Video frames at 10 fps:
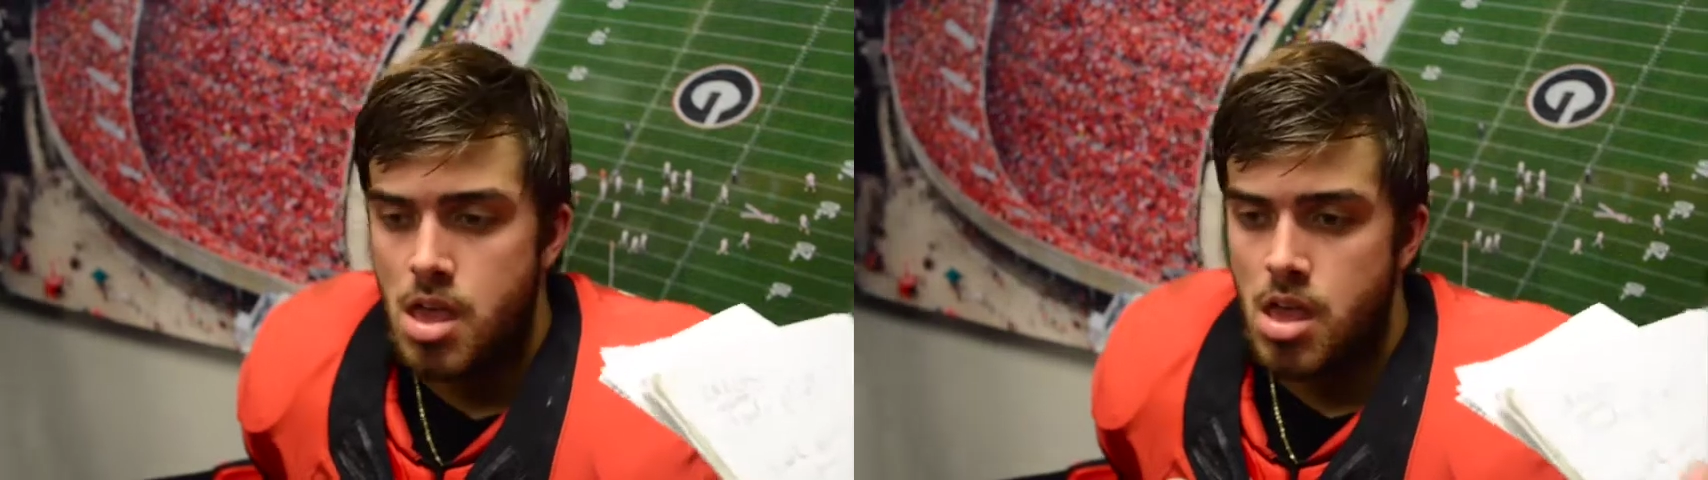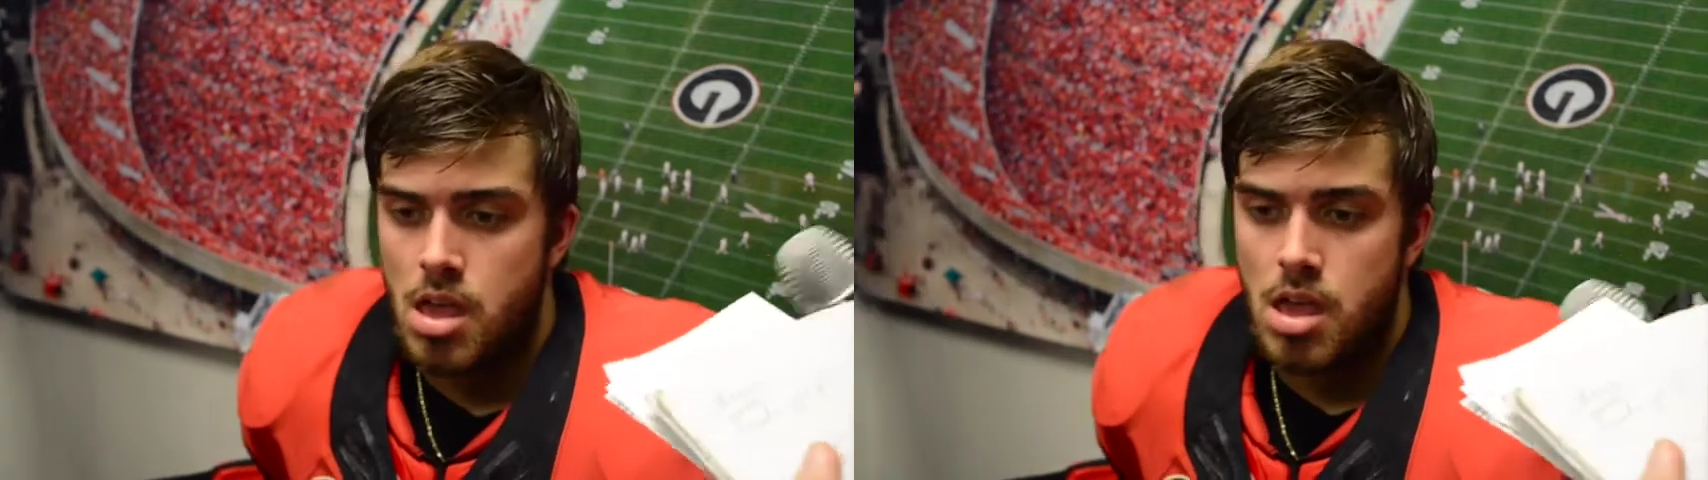
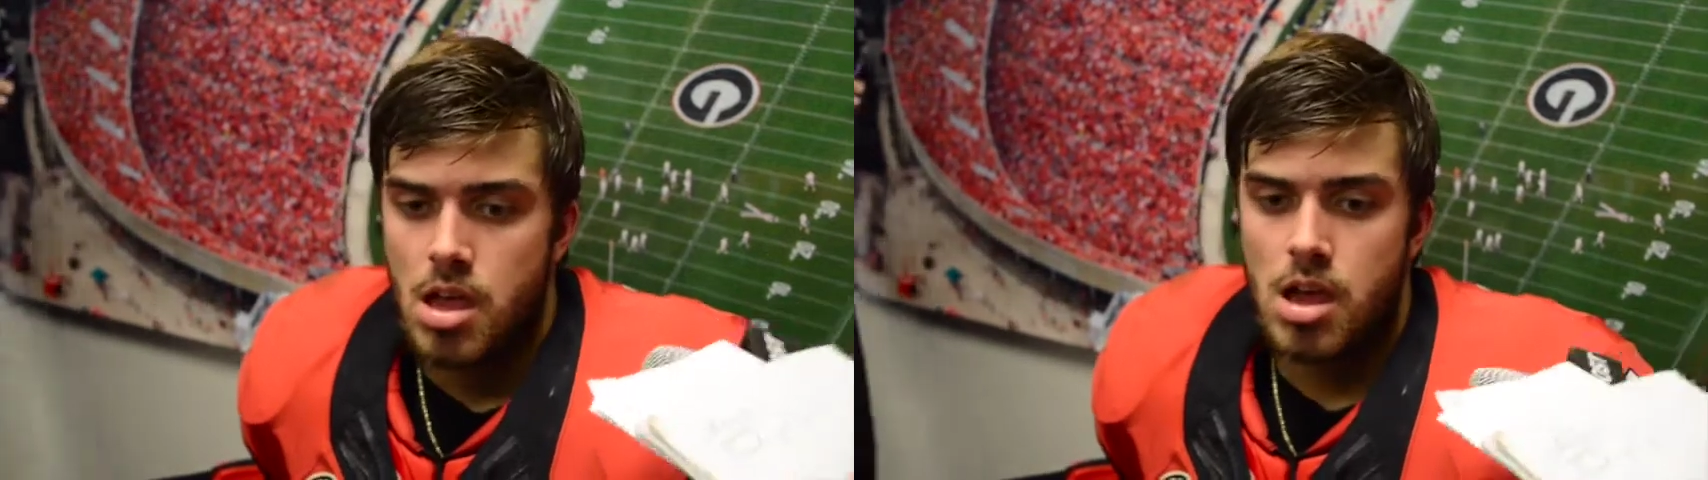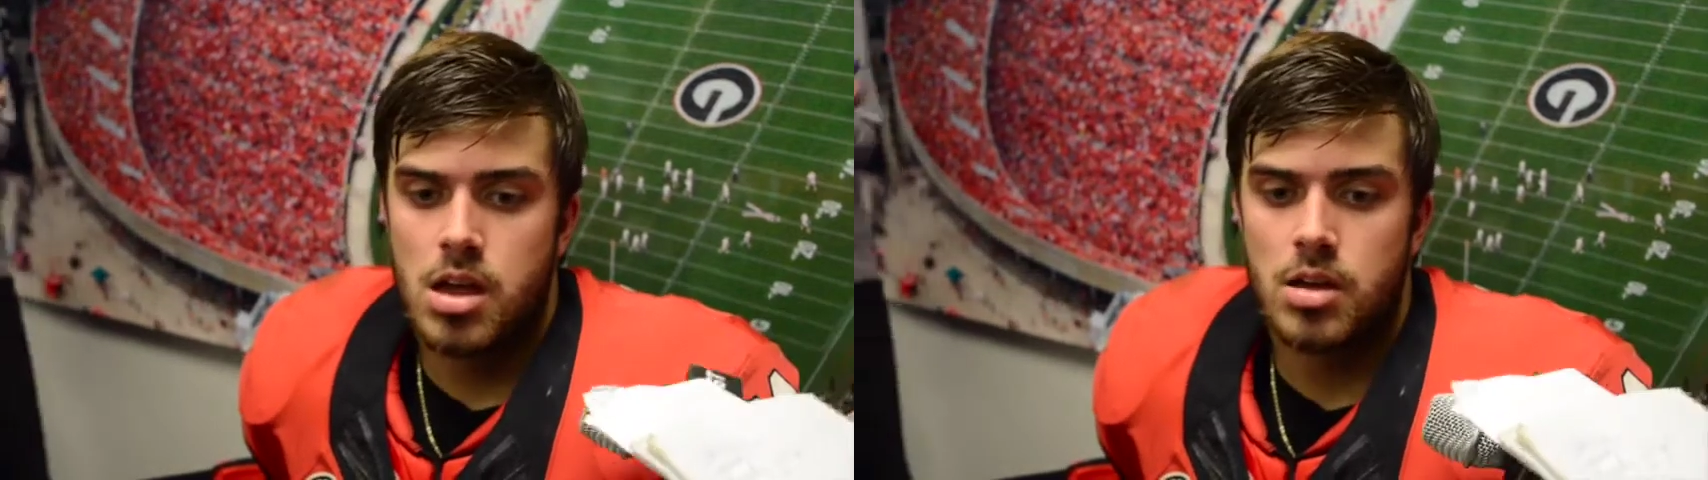
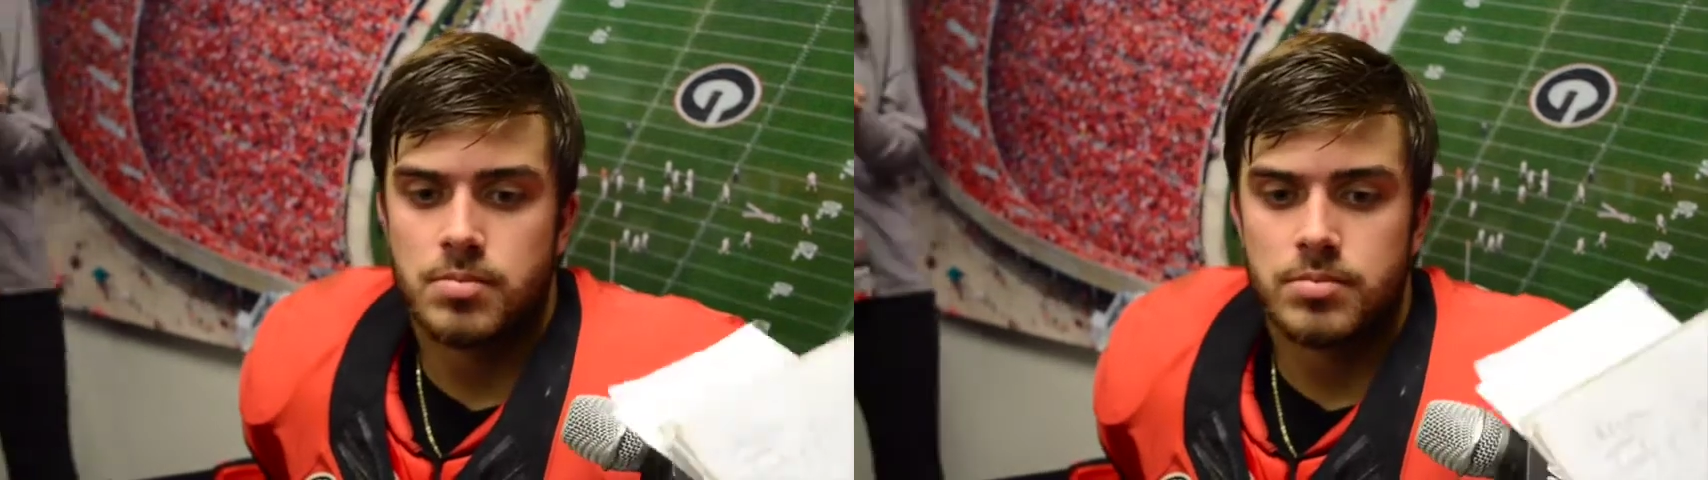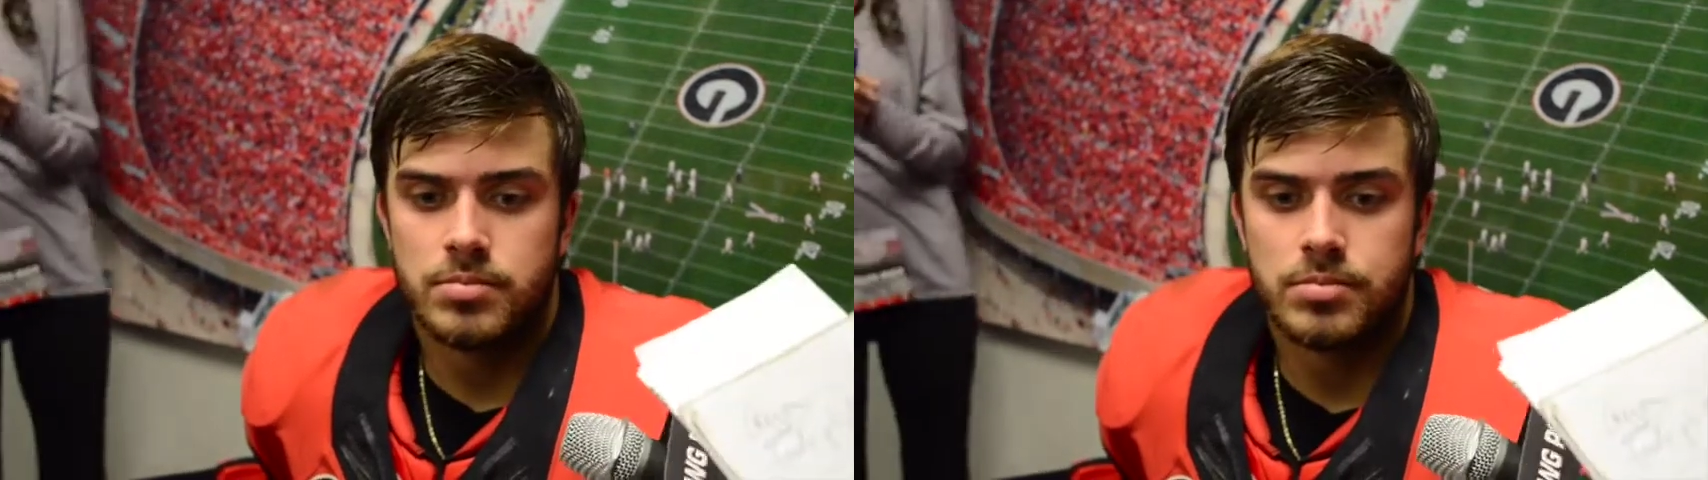
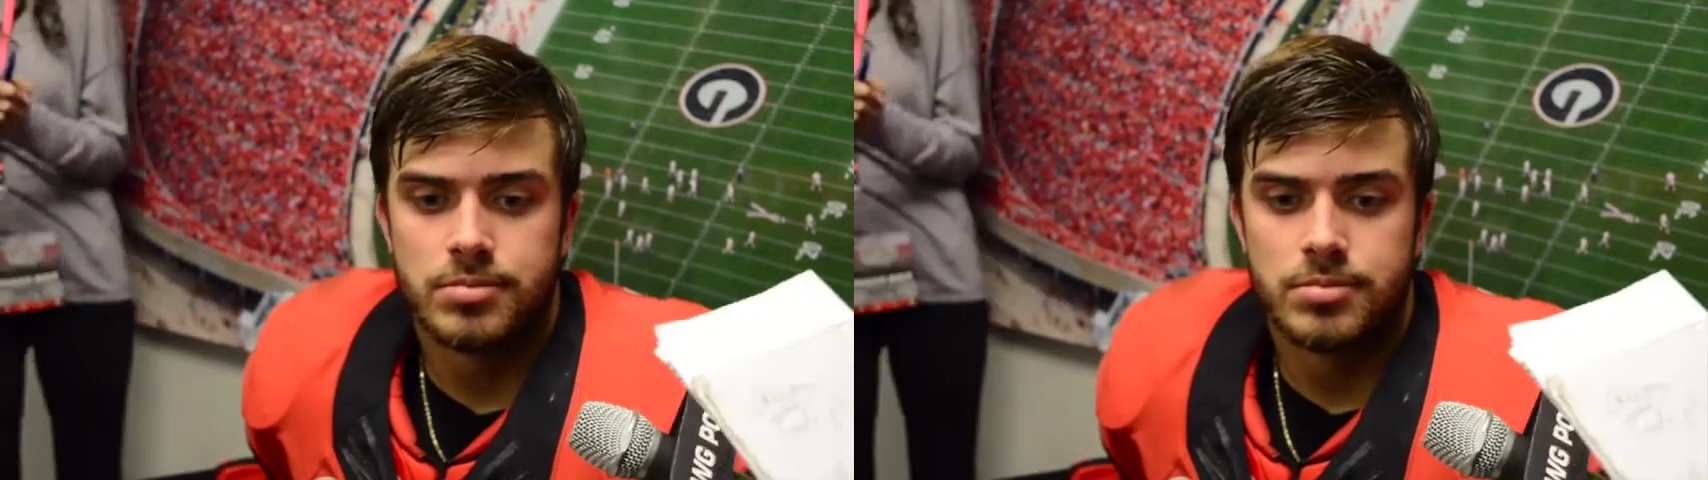Um,